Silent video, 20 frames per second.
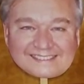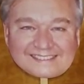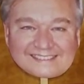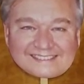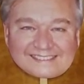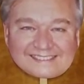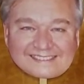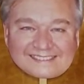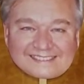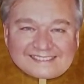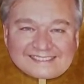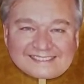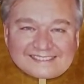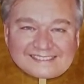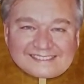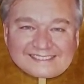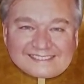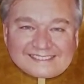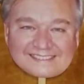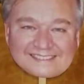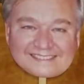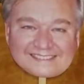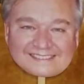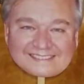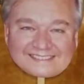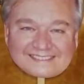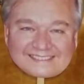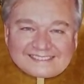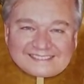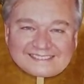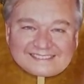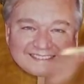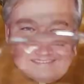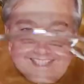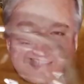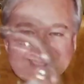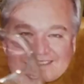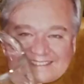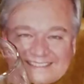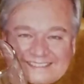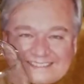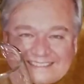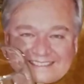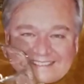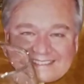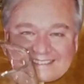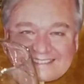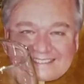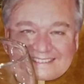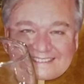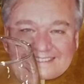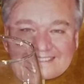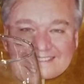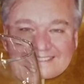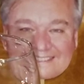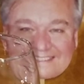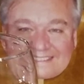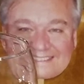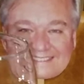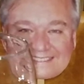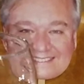No one is speaking in this clip.